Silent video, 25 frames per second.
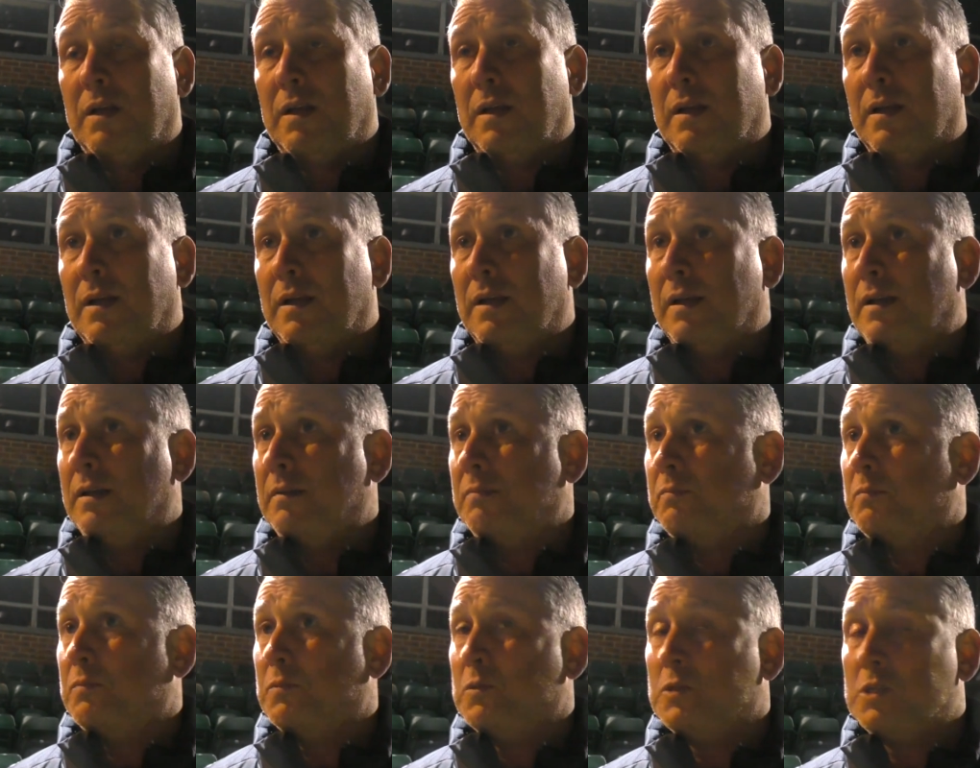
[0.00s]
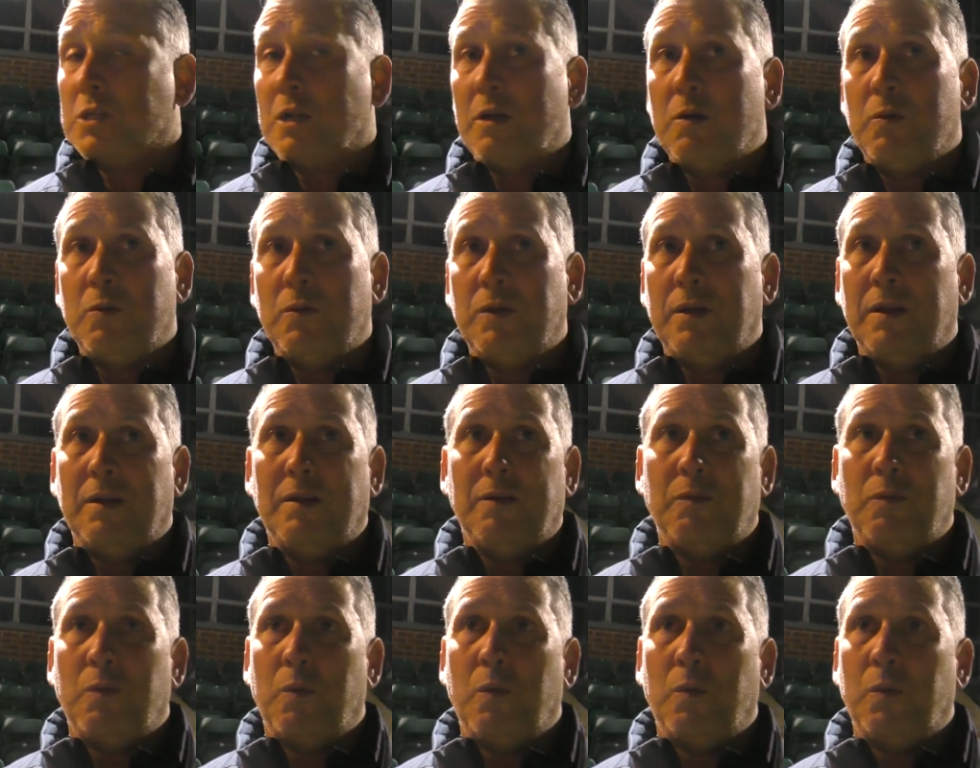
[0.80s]
Um, so yeah,
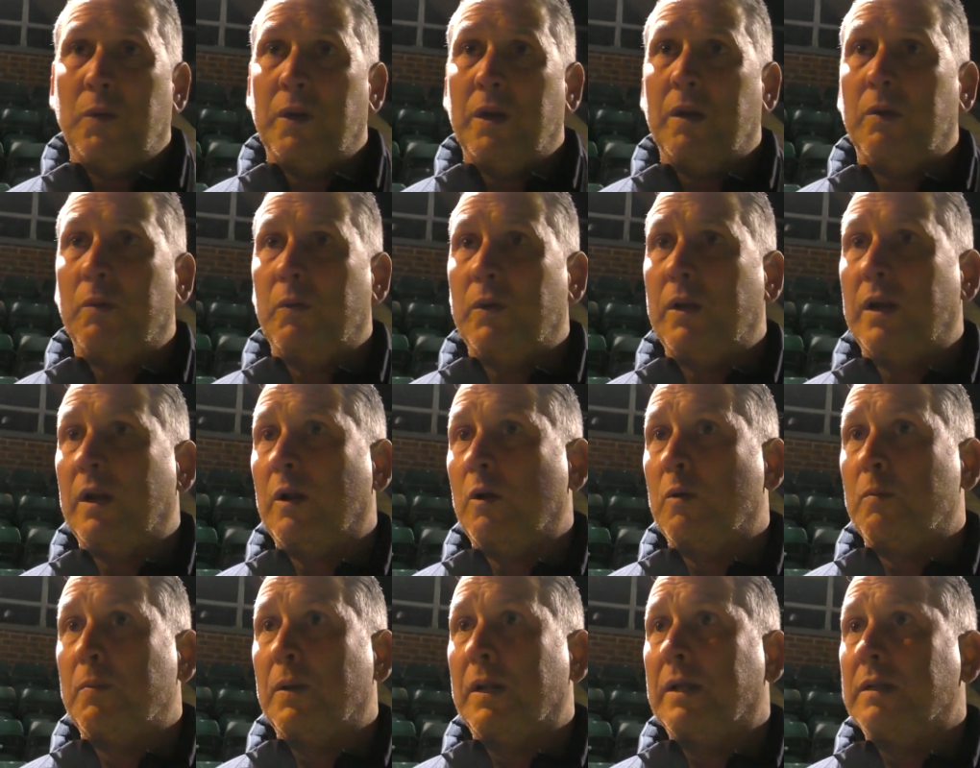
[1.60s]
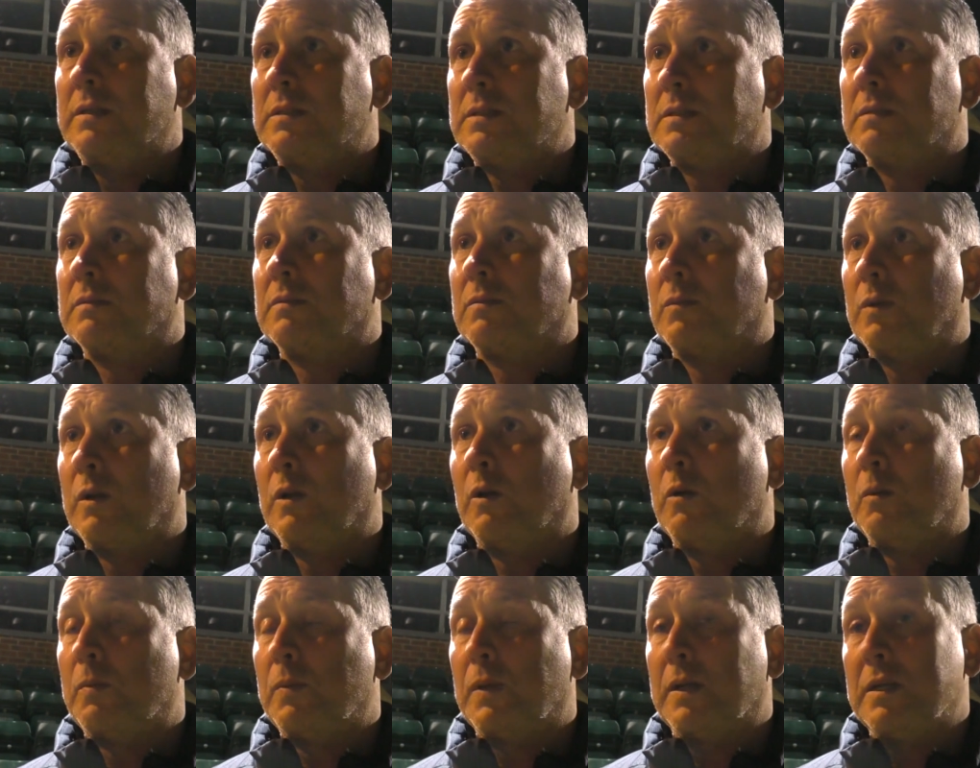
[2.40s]
we're, we're in a good place, in a
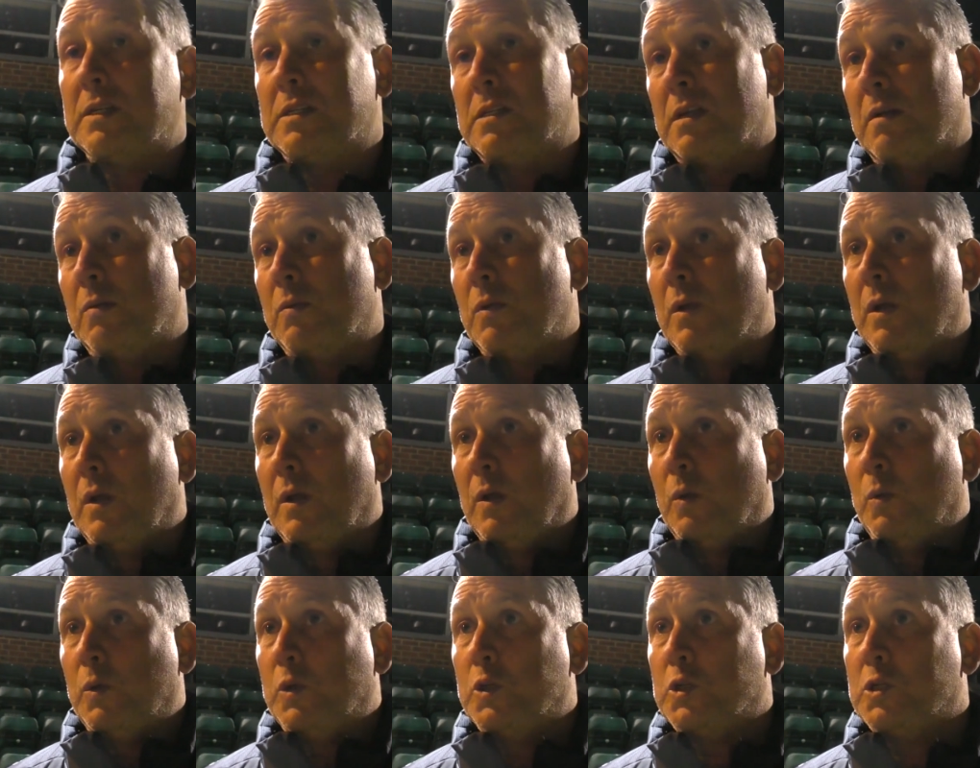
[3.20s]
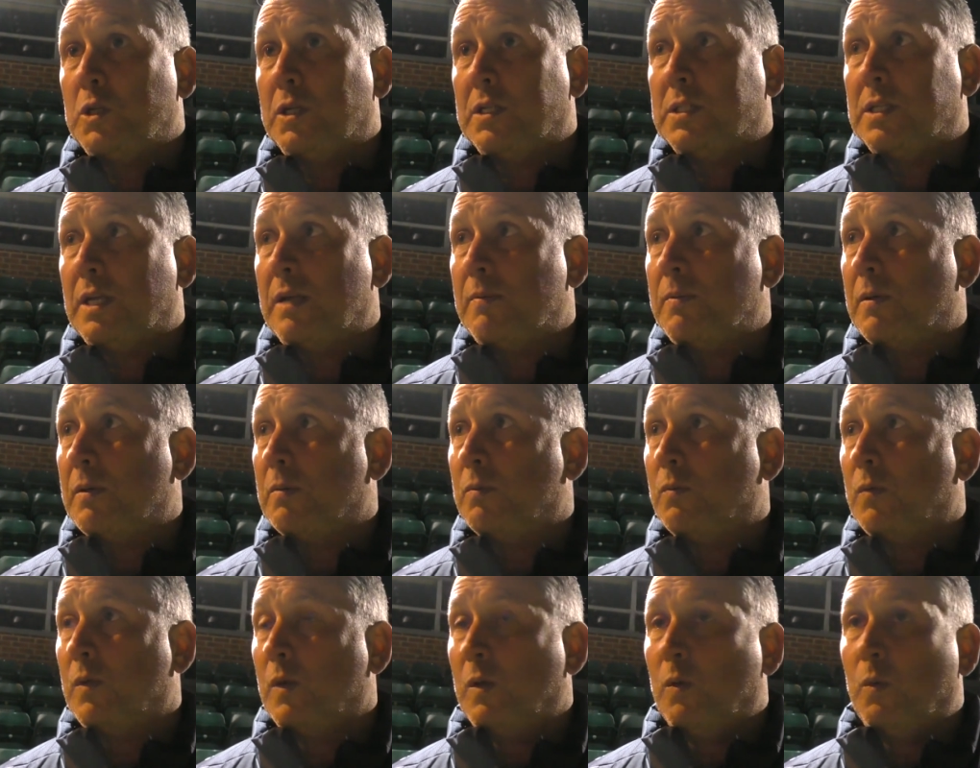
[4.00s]
good place. So we just need to keep
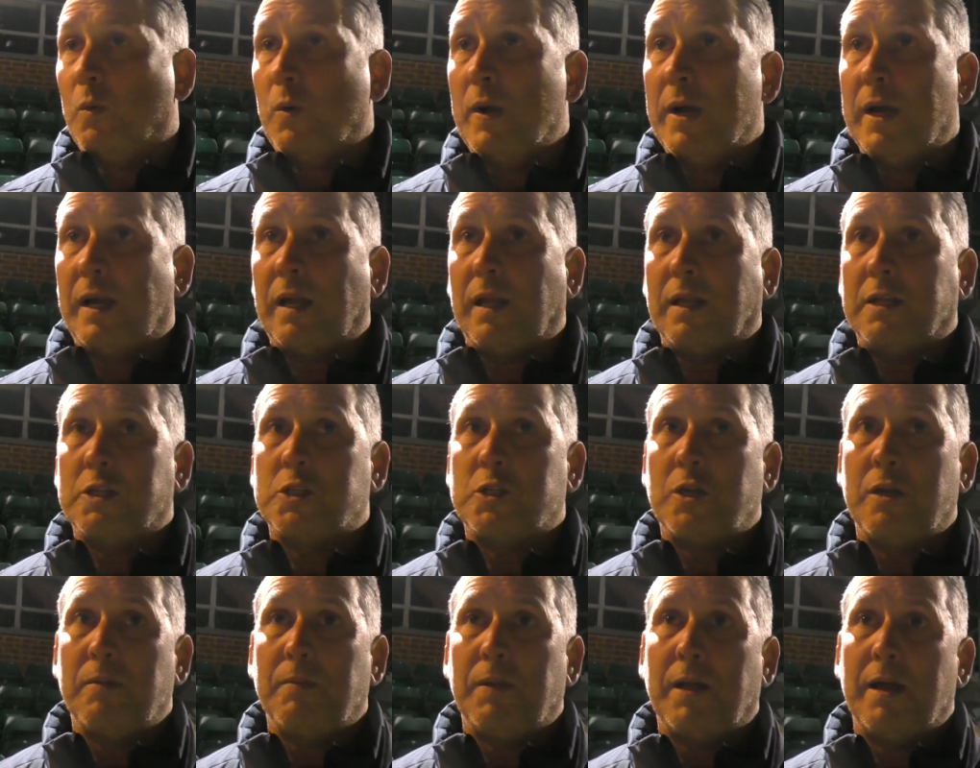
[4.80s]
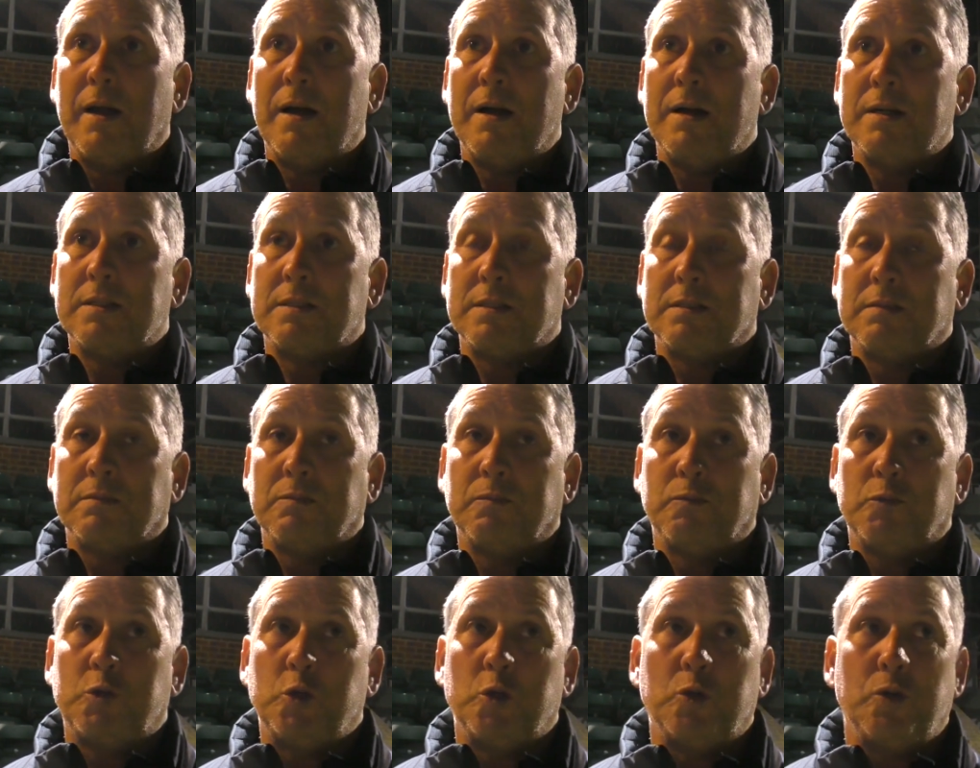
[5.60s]
on working extremely hard and
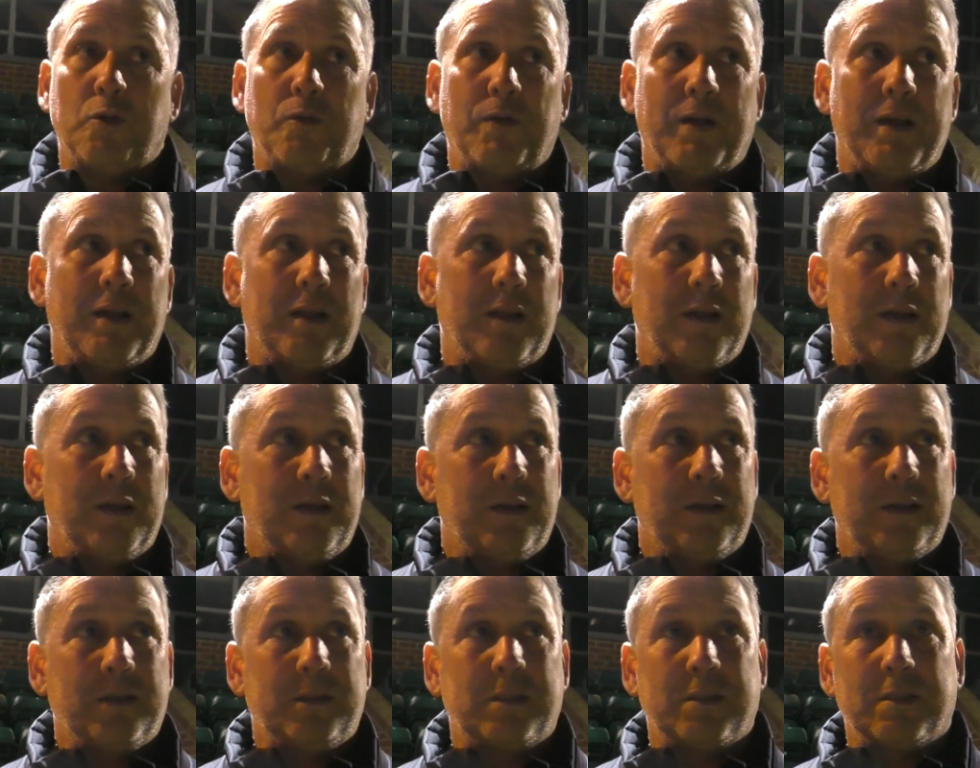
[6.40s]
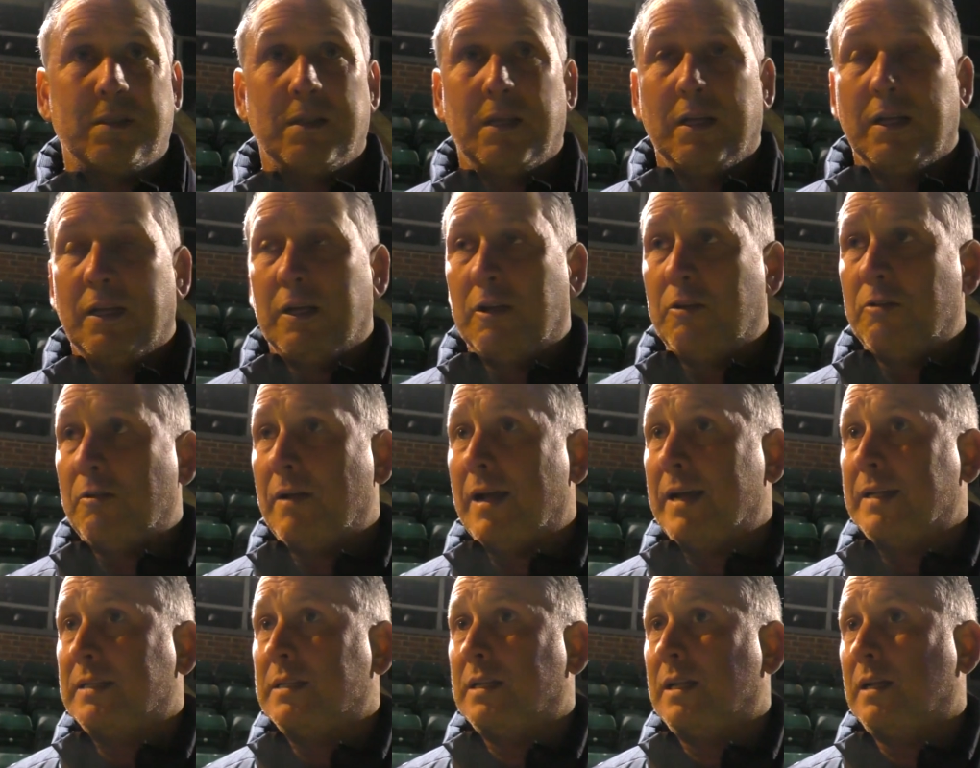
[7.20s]
doing the right things and
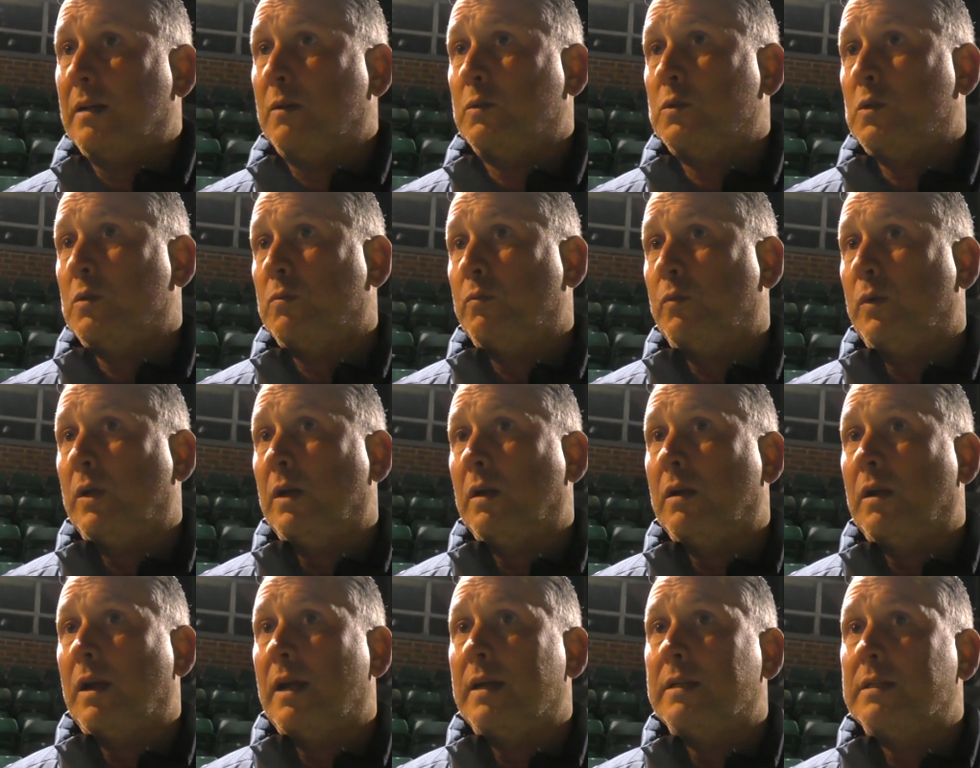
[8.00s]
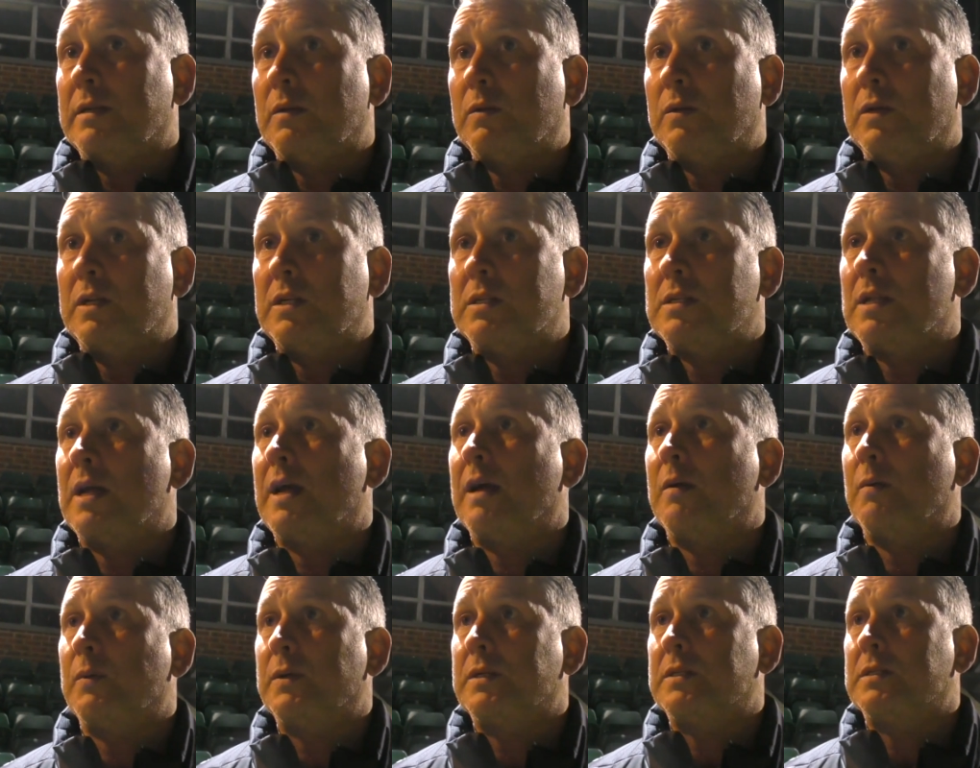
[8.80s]
grinding out, and we can grind out these
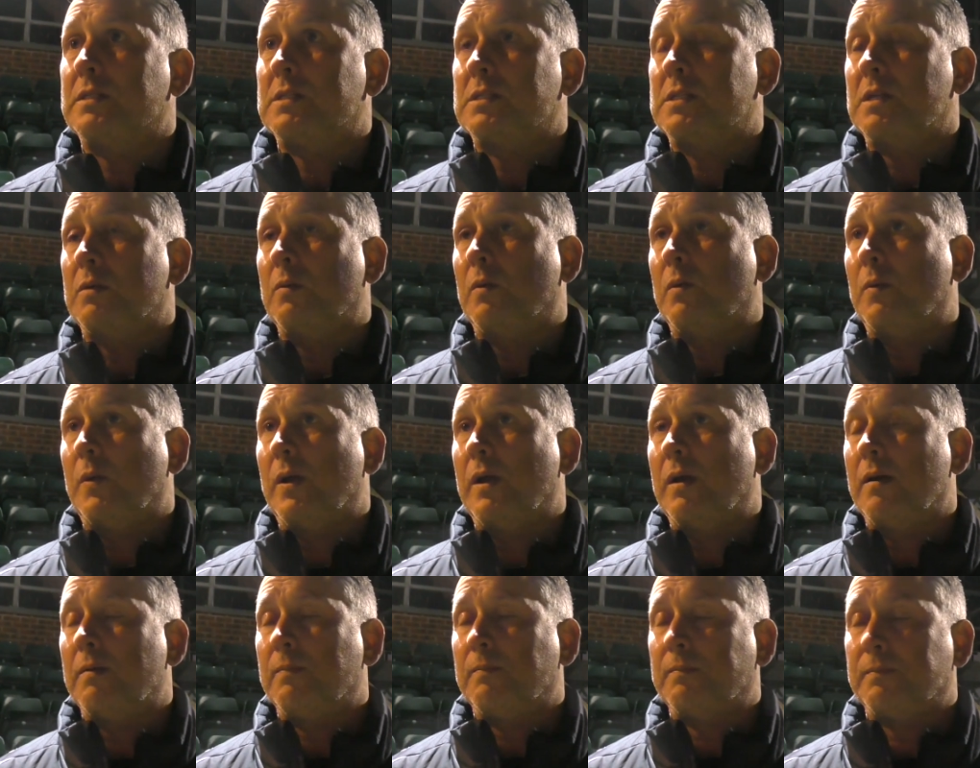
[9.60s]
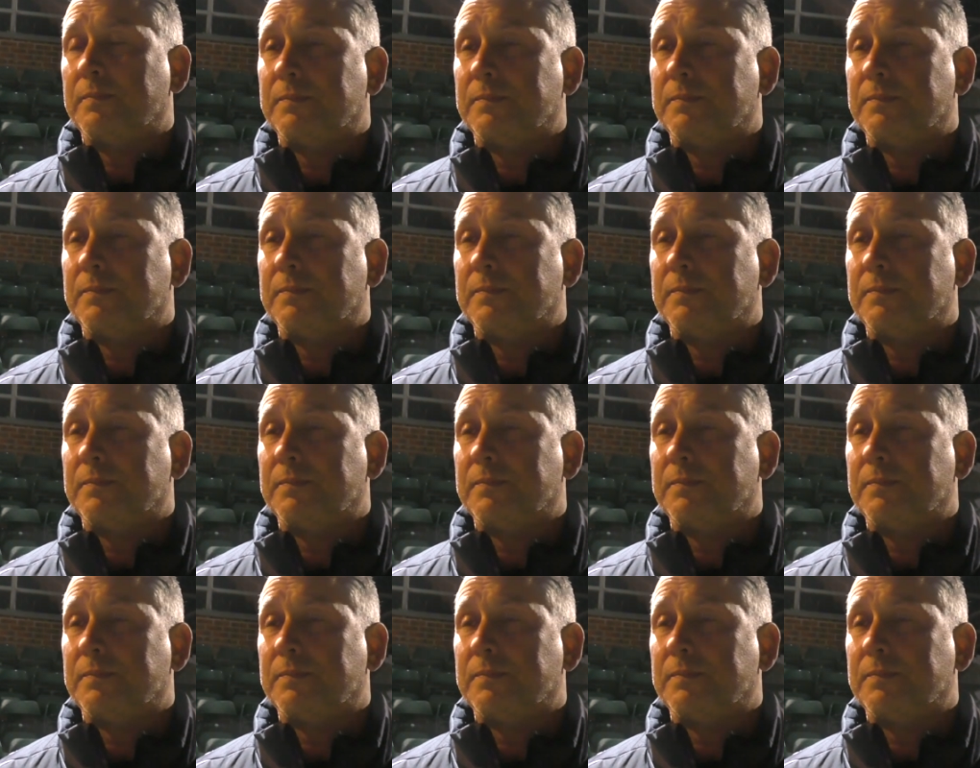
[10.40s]
nine wins and see where we are.